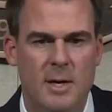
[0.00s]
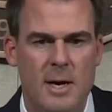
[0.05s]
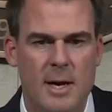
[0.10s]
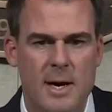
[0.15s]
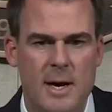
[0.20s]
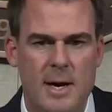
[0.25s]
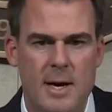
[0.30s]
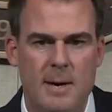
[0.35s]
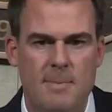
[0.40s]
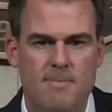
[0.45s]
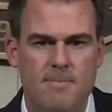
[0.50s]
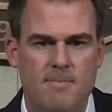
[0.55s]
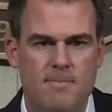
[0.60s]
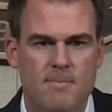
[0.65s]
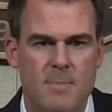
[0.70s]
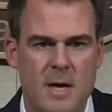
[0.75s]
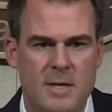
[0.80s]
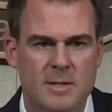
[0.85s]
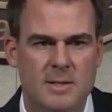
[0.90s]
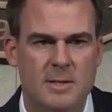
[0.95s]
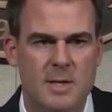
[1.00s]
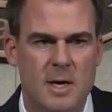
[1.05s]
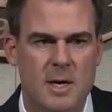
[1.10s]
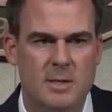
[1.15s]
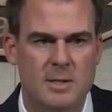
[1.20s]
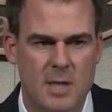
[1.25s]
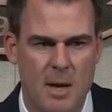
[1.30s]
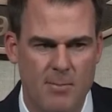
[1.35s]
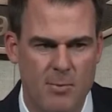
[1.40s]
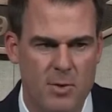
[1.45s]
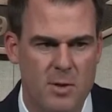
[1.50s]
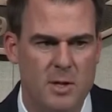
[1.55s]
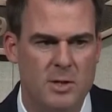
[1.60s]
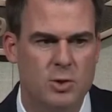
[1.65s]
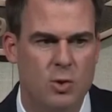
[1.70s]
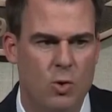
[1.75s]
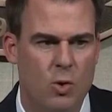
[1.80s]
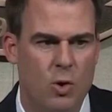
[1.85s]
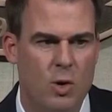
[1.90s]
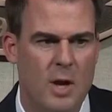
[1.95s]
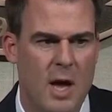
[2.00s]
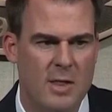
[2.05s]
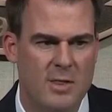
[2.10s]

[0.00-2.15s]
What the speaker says: That's something that's on.